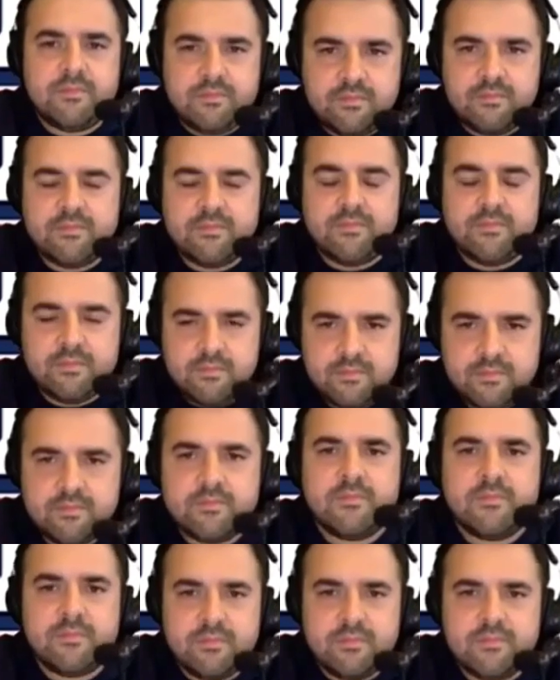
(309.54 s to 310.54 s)

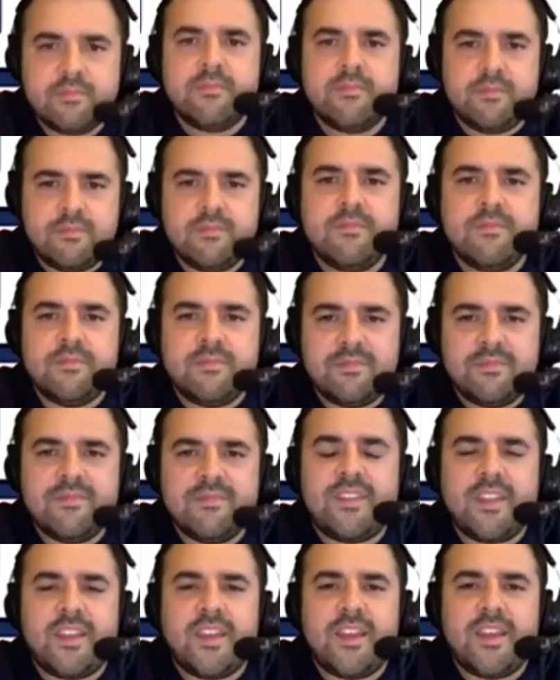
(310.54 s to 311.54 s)

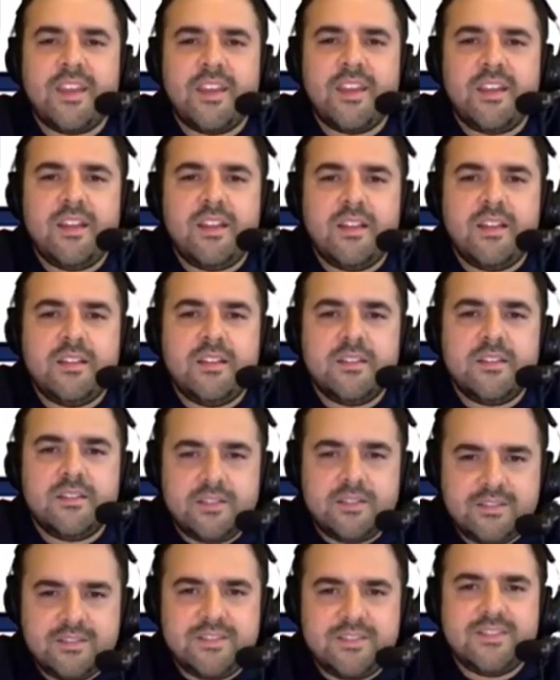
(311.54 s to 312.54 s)

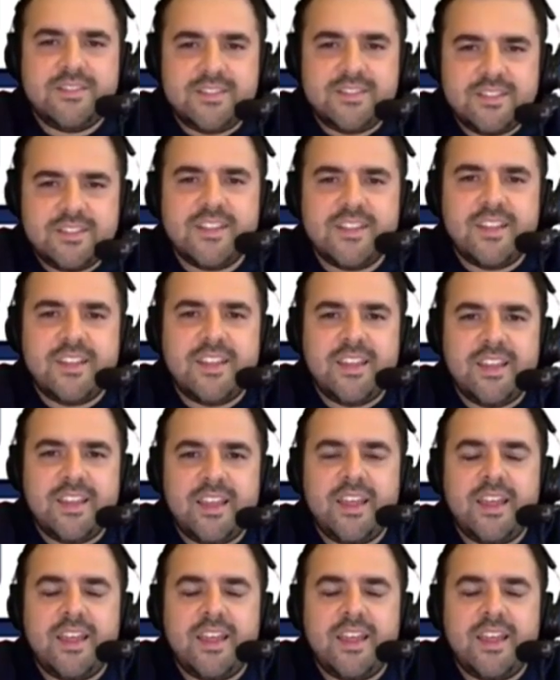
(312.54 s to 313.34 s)
[no speech]